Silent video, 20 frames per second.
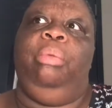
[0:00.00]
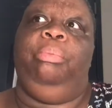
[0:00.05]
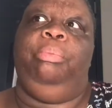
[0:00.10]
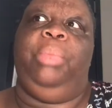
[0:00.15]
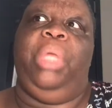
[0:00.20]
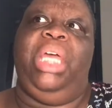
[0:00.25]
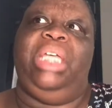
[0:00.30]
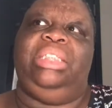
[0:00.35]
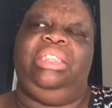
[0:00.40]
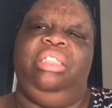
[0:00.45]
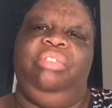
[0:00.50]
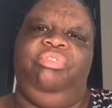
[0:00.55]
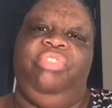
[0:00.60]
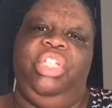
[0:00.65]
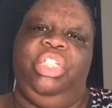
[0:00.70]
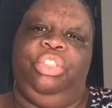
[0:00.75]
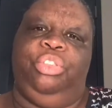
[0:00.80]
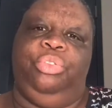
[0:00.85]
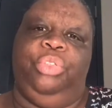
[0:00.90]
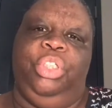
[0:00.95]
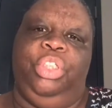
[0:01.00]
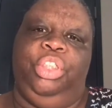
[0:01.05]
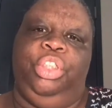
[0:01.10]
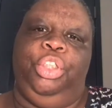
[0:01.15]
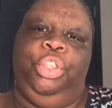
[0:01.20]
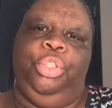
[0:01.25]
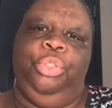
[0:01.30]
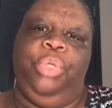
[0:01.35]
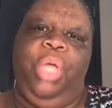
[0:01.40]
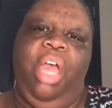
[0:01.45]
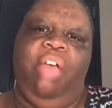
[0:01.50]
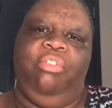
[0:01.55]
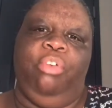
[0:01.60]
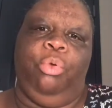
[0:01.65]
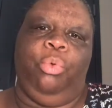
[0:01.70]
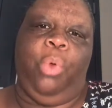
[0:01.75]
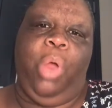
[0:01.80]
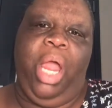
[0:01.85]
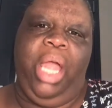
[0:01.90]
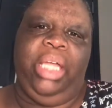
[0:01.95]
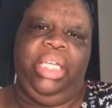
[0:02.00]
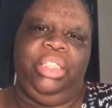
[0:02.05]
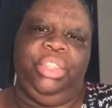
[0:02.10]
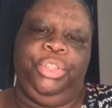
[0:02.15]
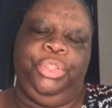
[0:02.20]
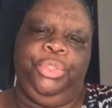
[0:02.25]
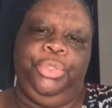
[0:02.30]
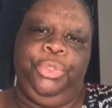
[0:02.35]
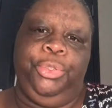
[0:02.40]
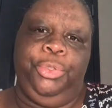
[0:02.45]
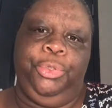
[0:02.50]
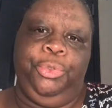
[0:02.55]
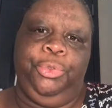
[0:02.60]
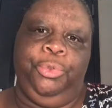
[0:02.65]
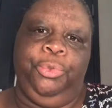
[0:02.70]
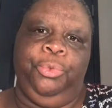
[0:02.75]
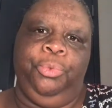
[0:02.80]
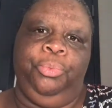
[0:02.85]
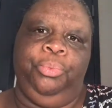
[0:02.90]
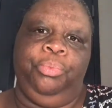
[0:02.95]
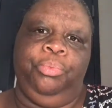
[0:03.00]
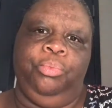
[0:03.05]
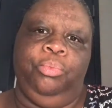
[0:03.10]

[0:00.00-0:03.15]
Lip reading: as a veteran, you have a right to